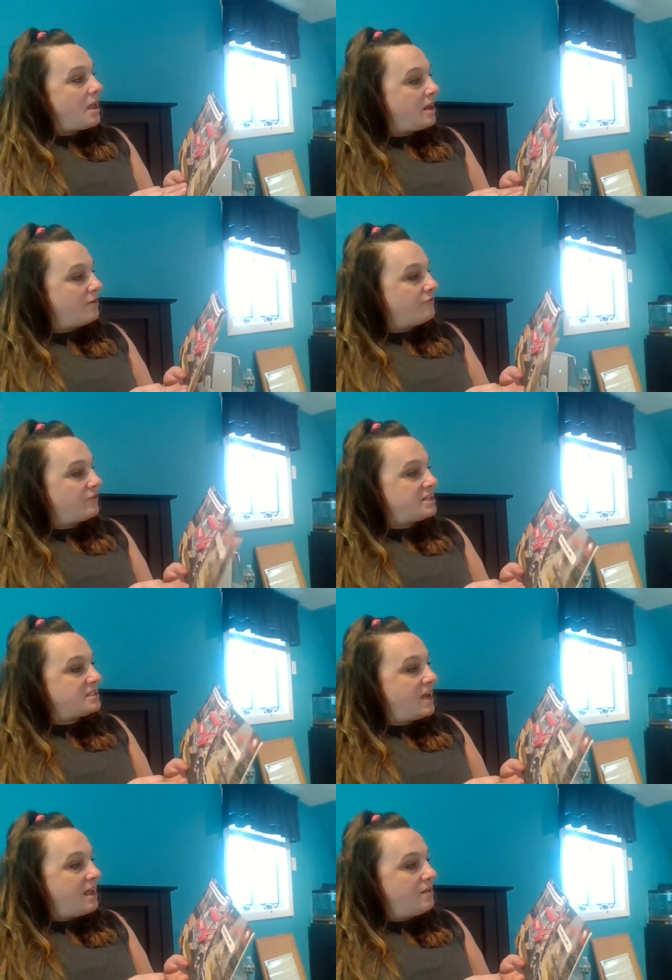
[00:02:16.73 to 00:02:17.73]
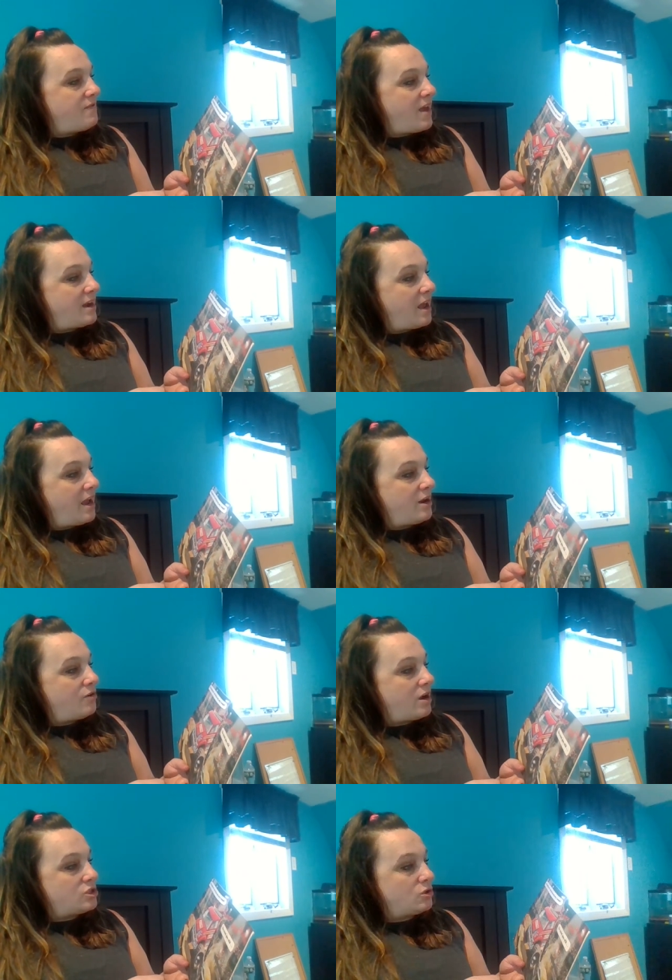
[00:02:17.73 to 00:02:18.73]
In a freestyle event, I
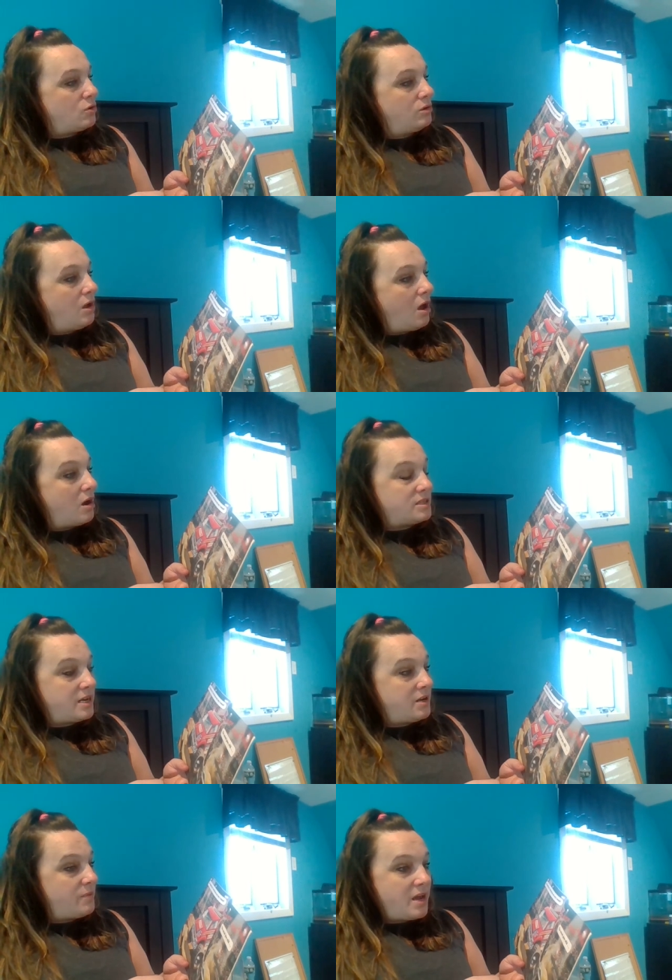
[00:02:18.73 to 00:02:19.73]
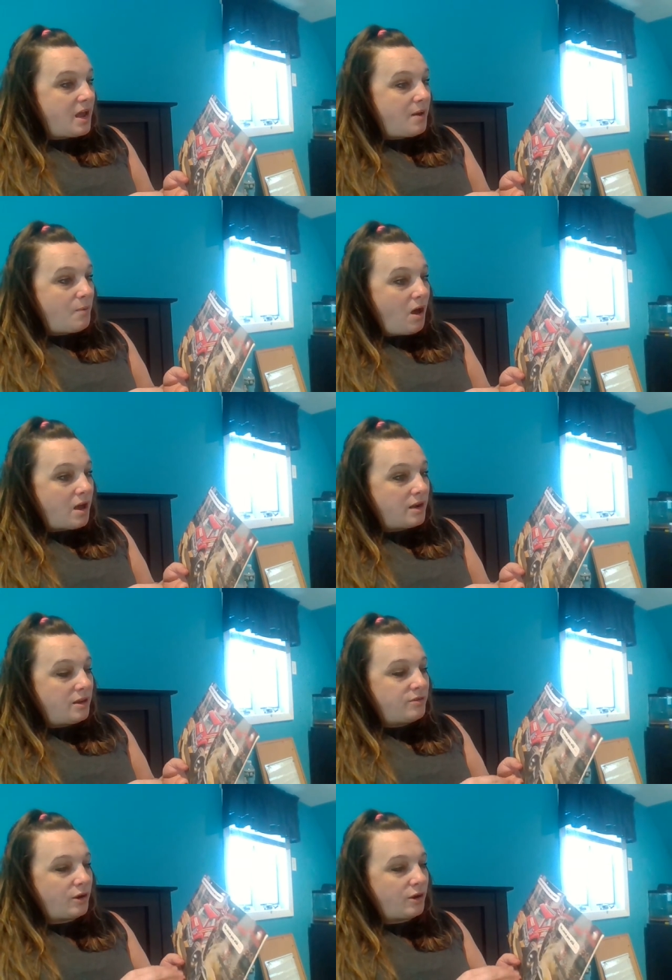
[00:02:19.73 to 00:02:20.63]
crush old cars any way I want.